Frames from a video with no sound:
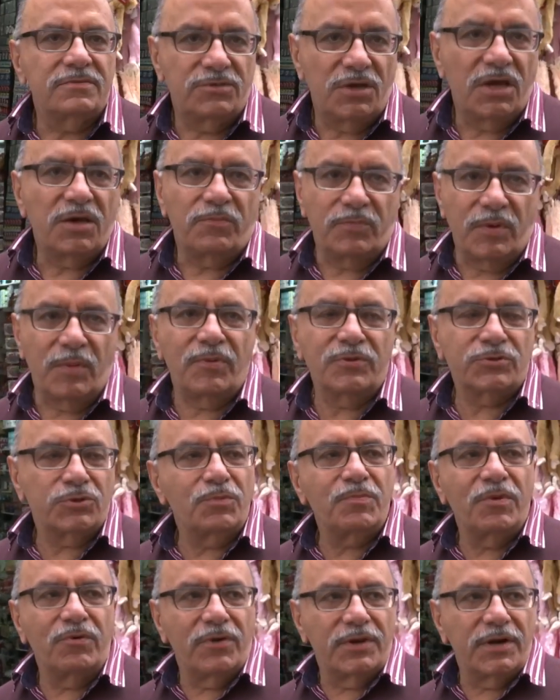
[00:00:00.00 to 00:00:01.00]
Yeah, people
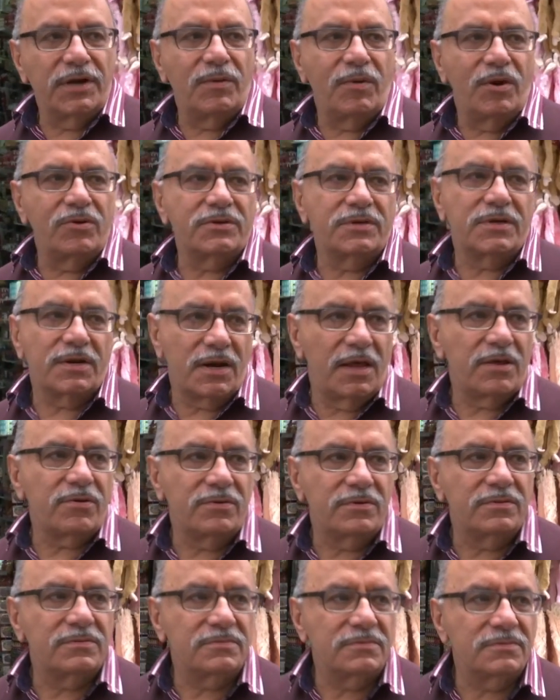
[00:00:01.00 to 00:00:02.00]
should be worried about it.
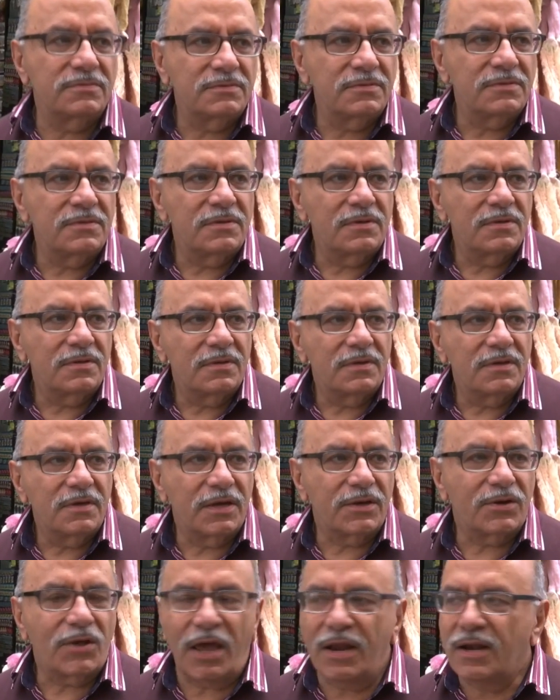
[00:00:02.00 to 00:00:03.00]

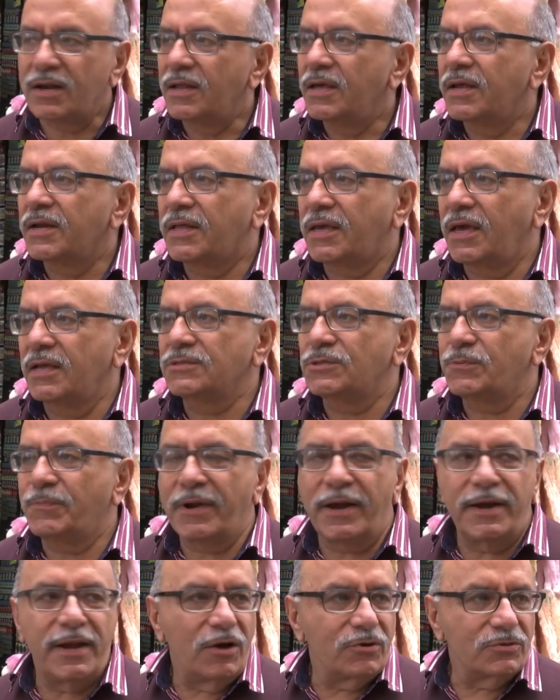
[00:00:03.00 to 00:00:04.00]
It can
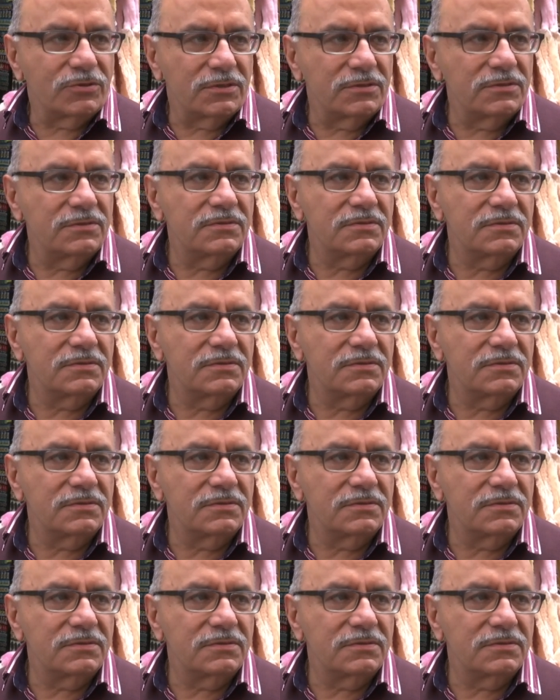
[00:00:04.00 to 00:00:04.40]
spread out.